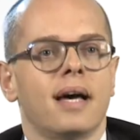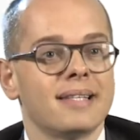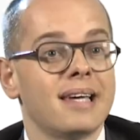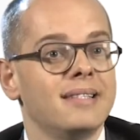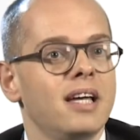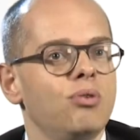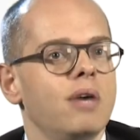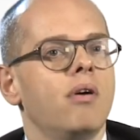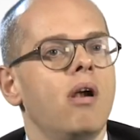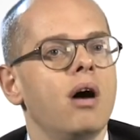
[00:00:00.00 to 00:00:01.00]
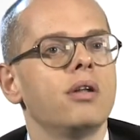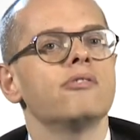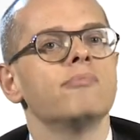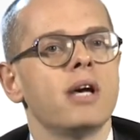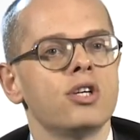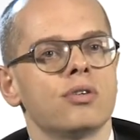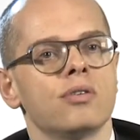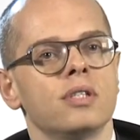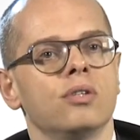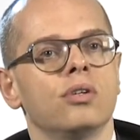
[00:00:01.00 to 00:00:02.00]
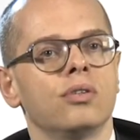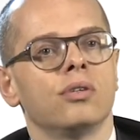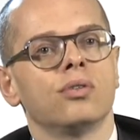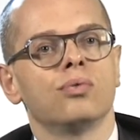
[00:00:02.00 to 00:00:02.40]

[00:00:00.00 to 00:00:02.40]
as I said, you have a lot of measures in order